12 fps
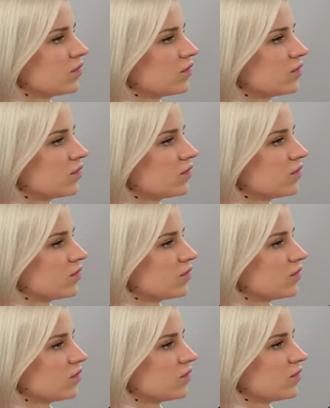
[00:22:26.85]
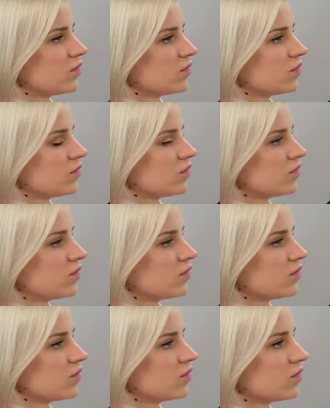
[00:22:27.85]

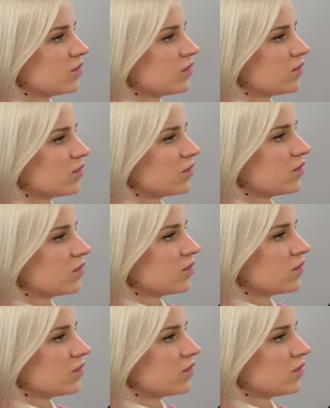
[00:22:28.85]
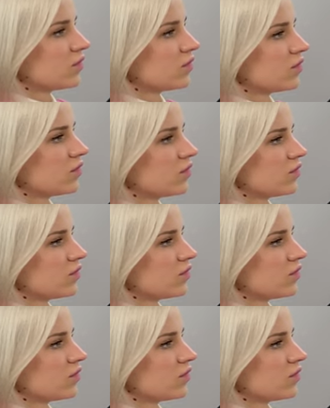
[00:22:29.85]
The person shown says nothing.